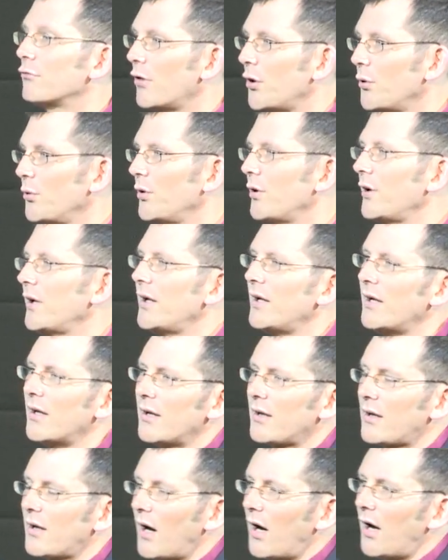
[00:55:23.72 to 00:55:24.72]
grown in
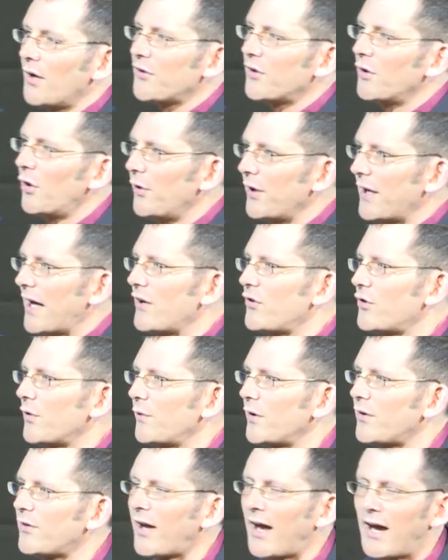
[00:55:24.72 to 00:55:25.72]
a garden on the edge
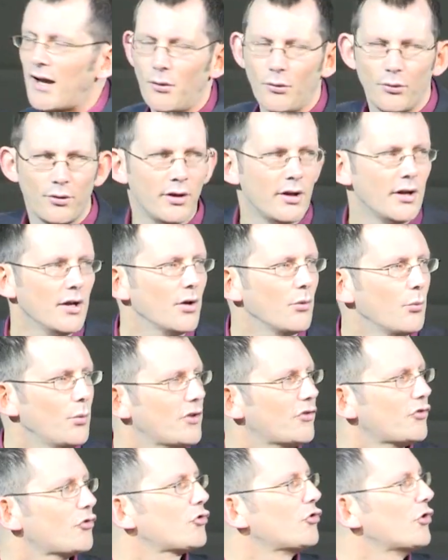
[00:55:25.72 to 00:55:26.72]
of the town,
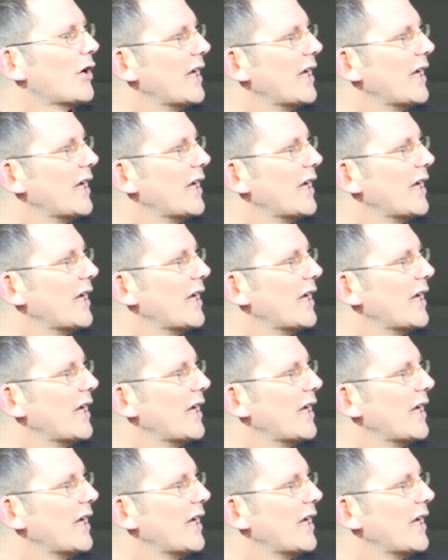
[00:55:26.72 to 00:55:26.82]
which